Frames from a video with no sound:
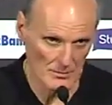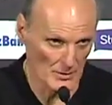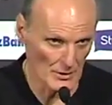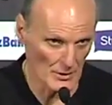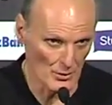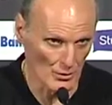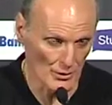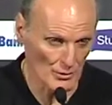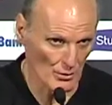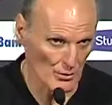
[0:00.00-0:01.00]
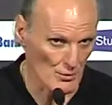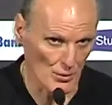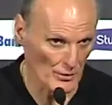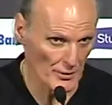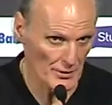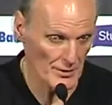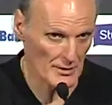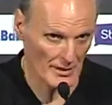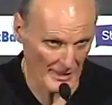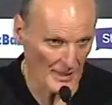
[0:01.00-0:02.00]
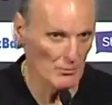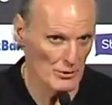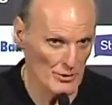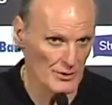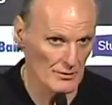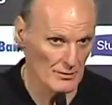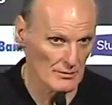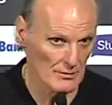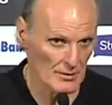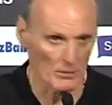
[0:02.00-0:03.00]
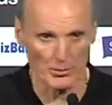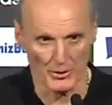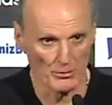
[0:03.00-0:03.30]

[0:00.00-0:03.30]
Well, me and all the players